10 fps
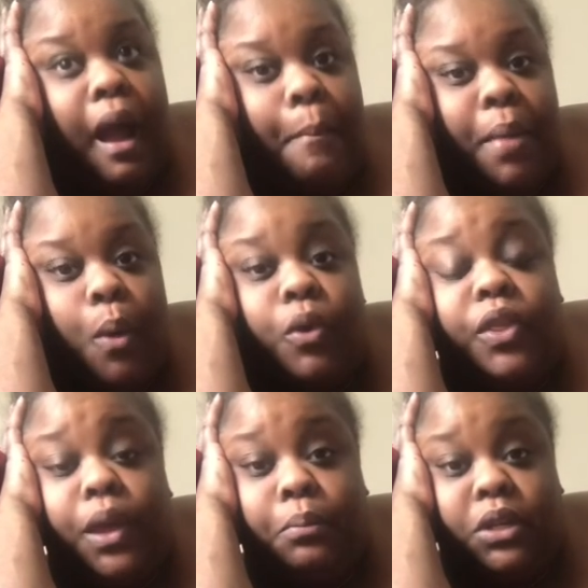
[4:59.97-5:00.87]
I met with
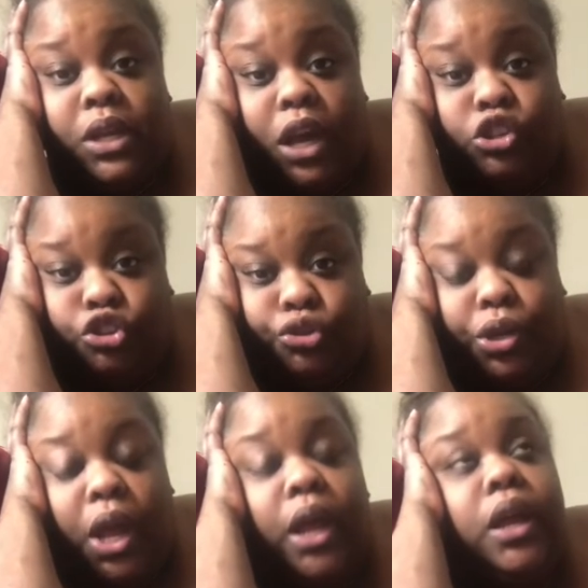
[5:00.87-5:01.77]
him
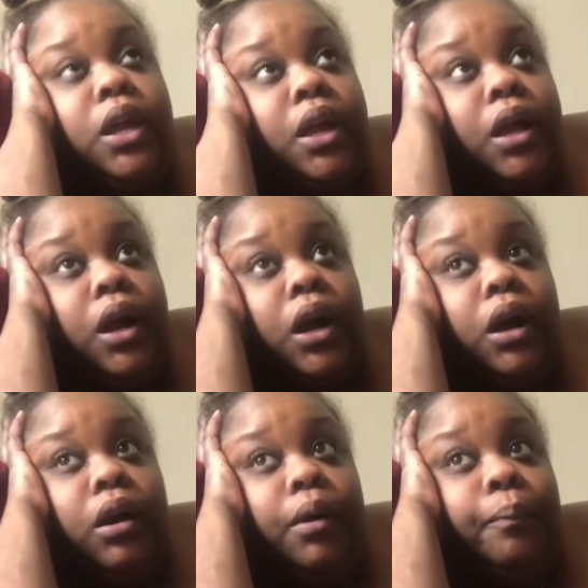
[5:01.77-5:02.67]
yesterday.
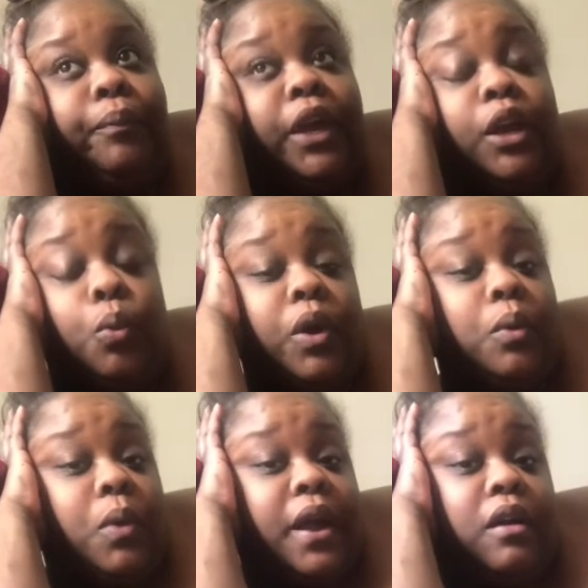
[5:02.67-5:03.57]
Um, and it
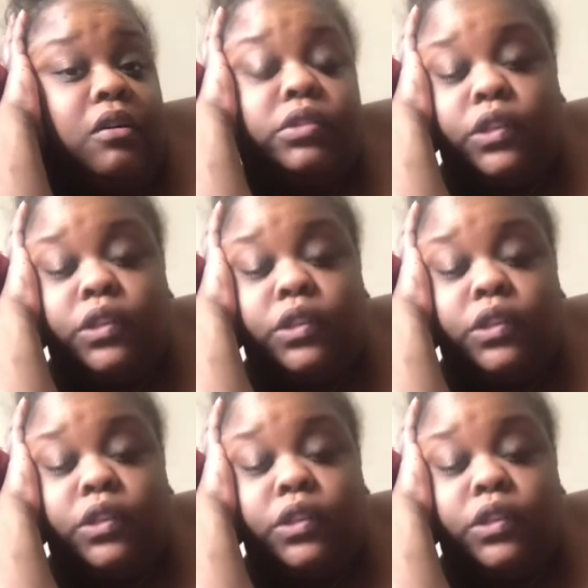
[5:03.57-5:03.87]
went well,